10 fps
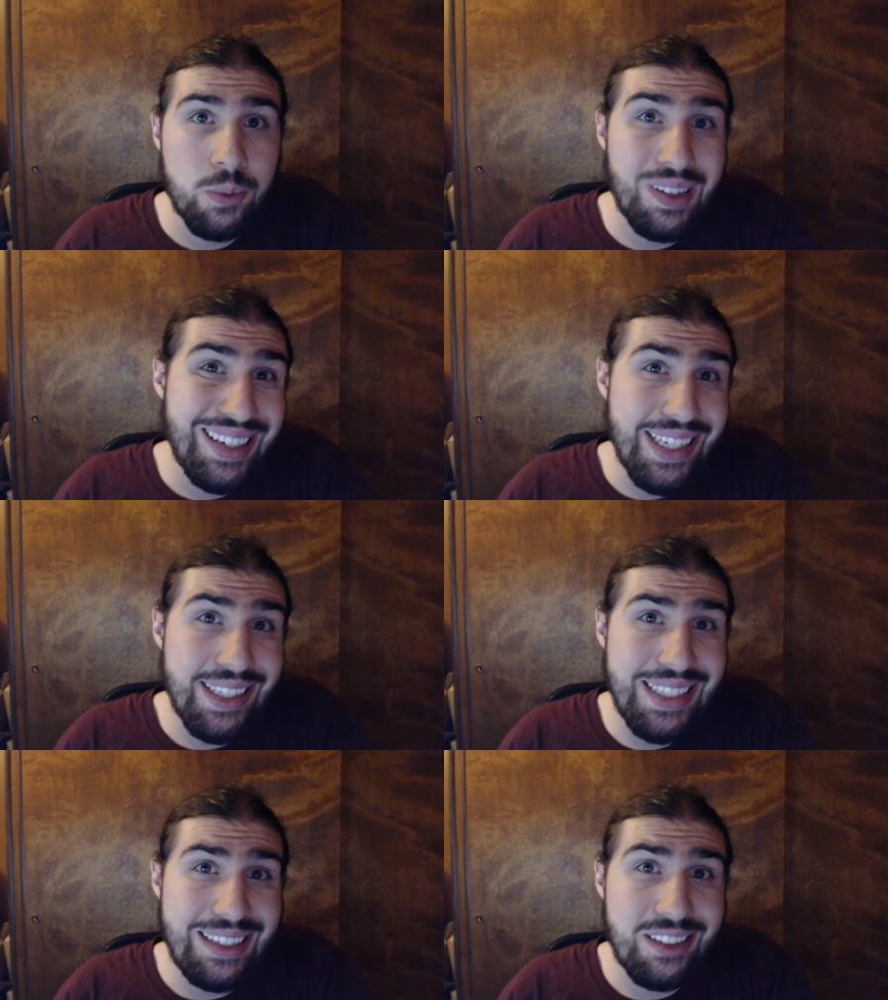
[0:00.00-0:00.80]
Well, like I
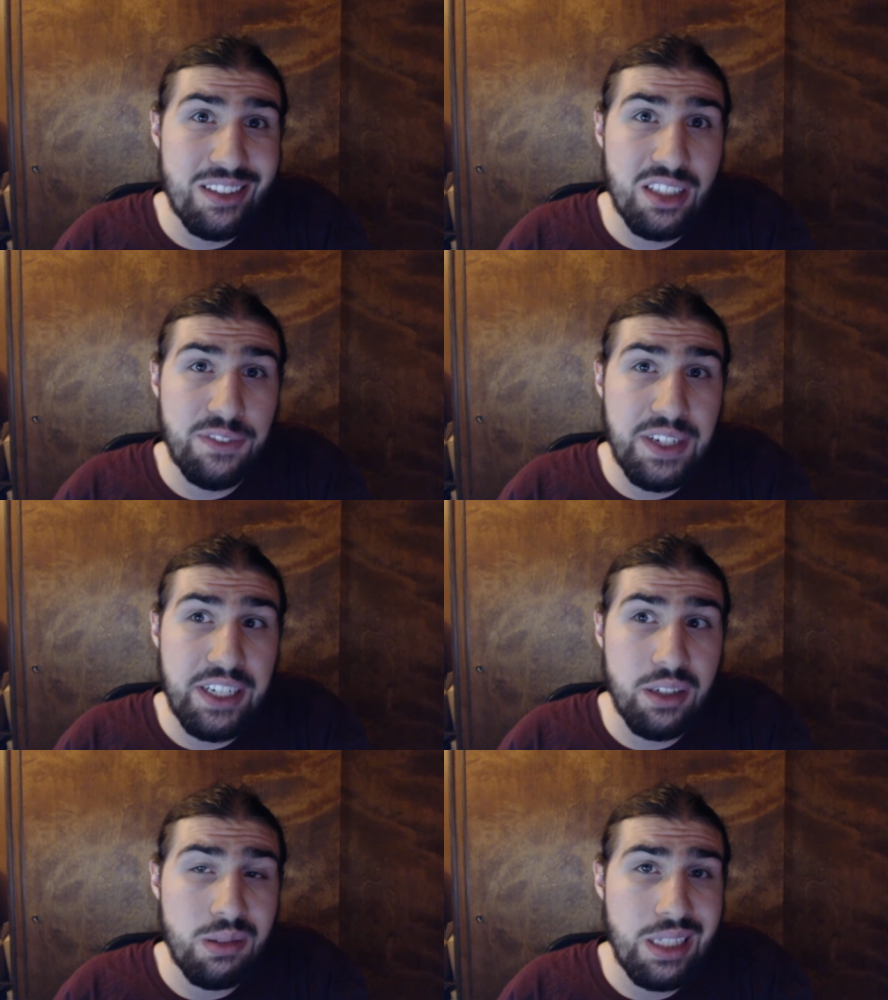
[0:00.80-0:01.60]
said at the start of the
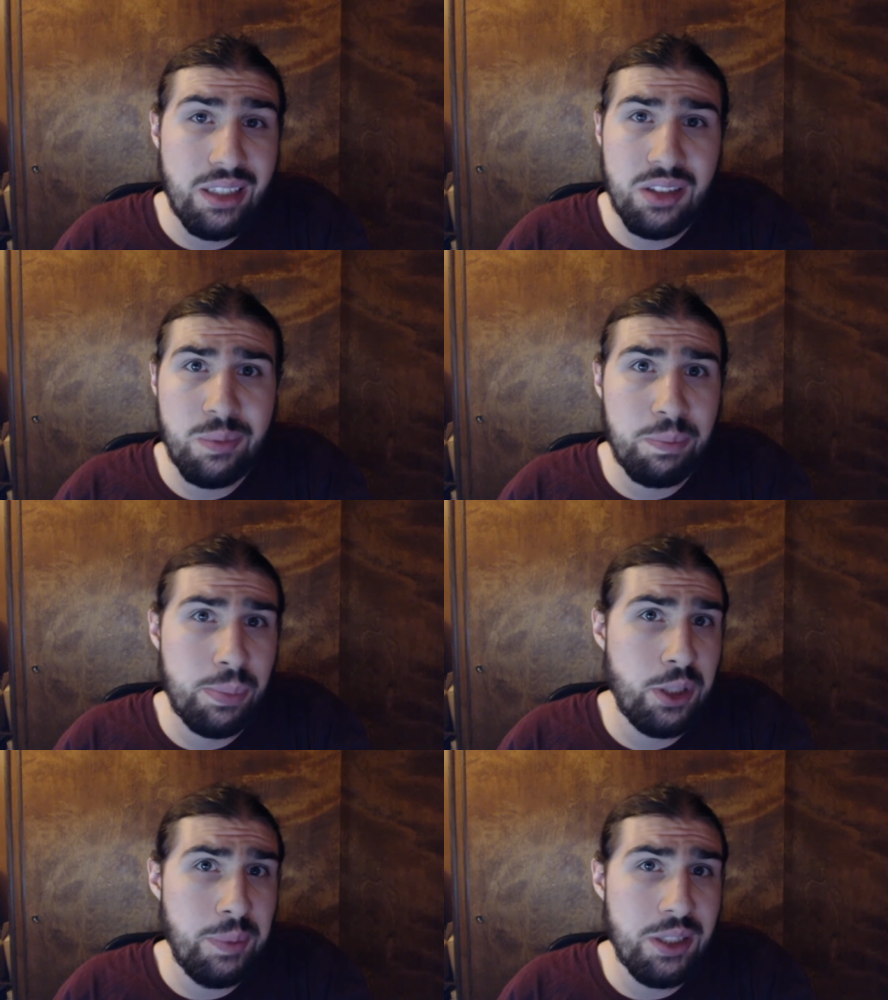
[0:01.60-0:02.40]
video, things are
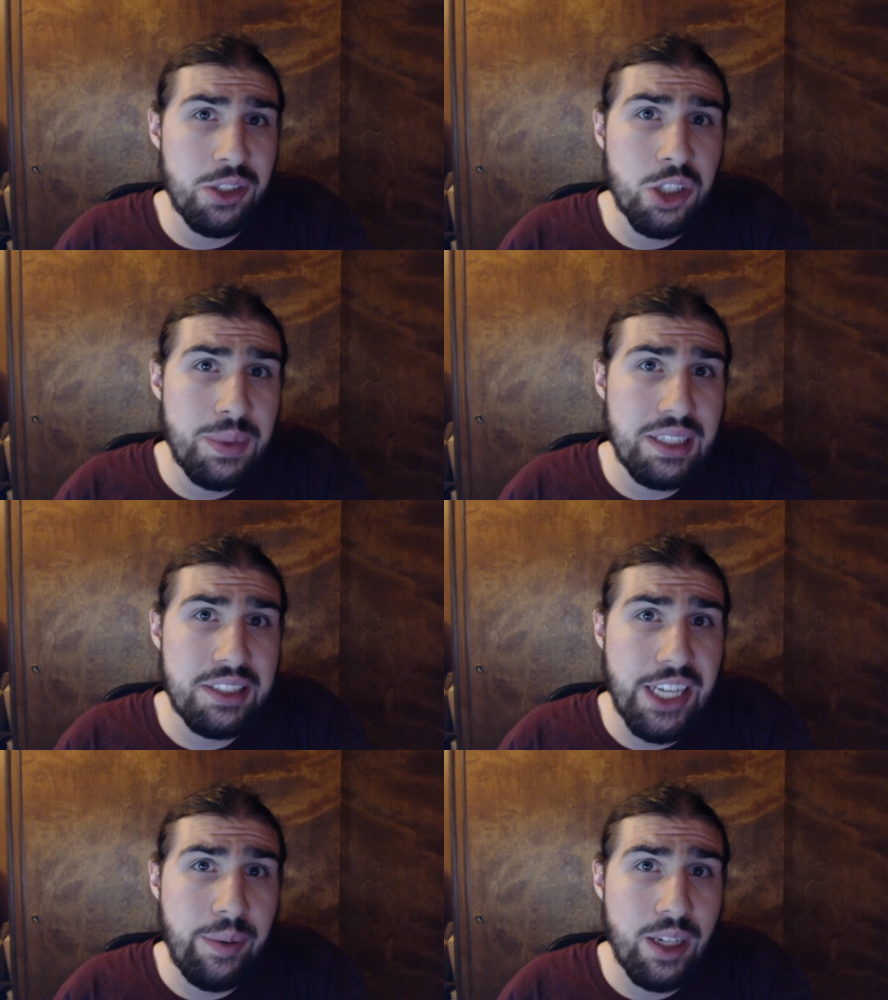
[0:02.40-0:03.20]
pretty much going to be the
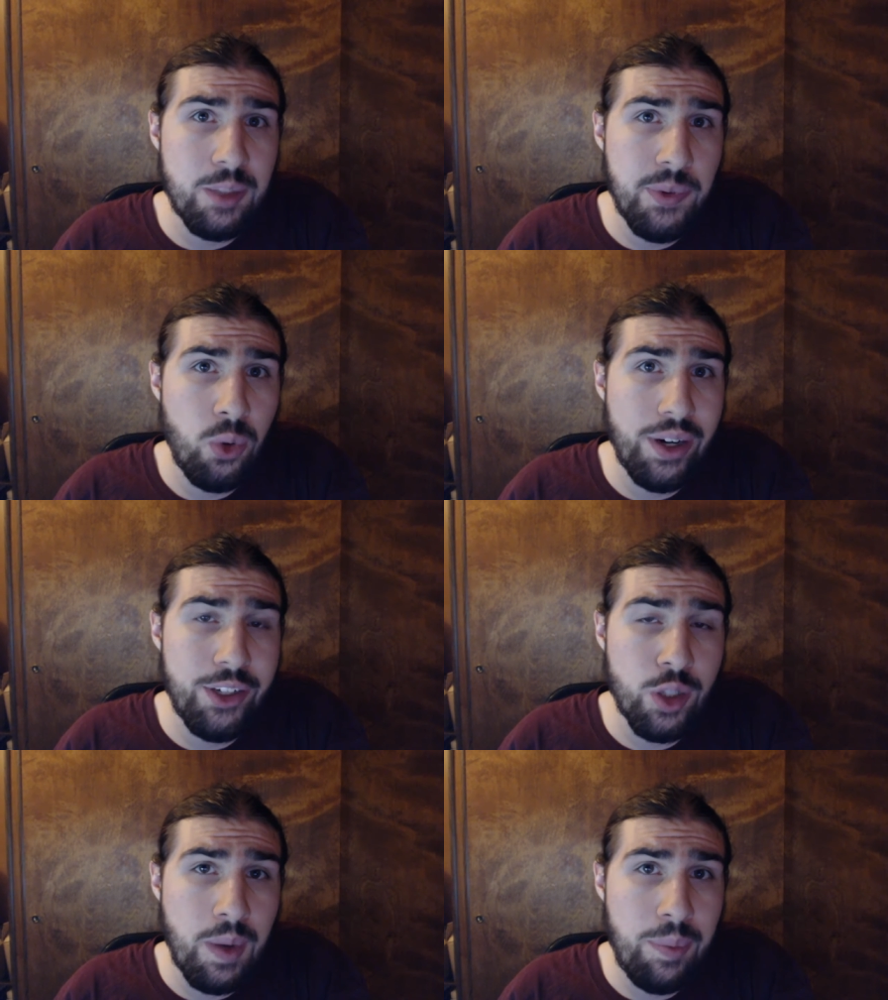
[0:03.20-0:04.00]
same as before I
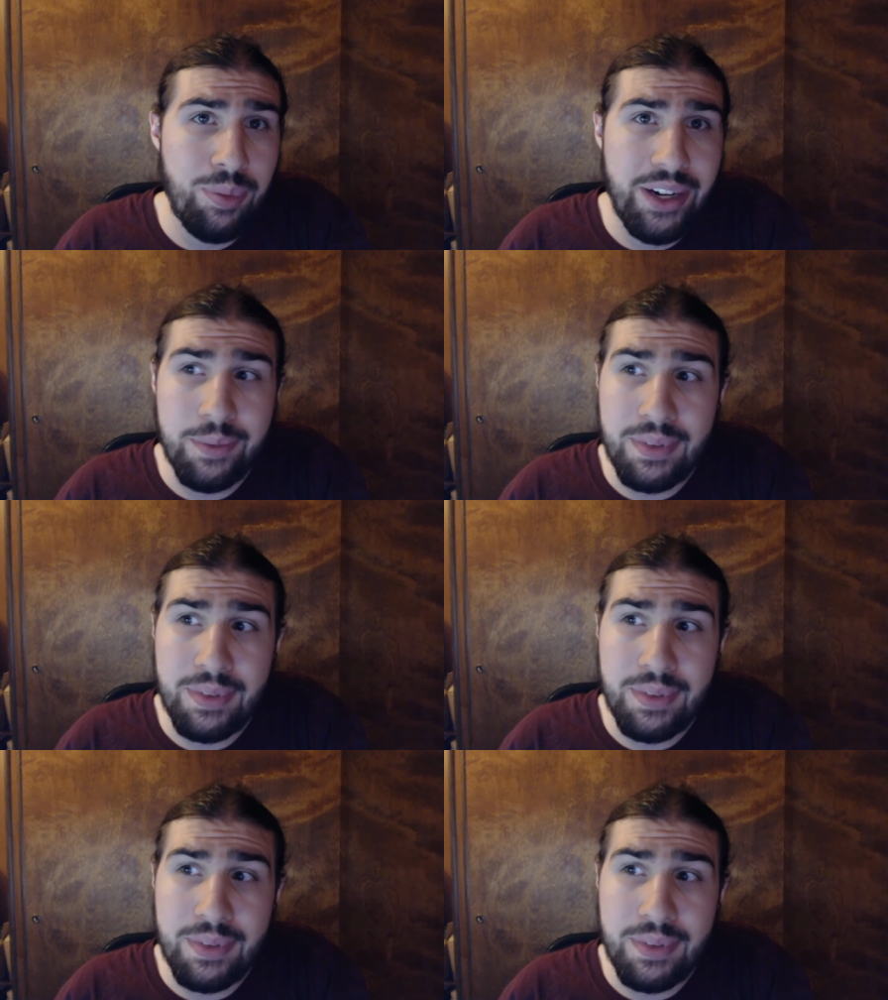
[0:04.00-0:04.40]
took my break.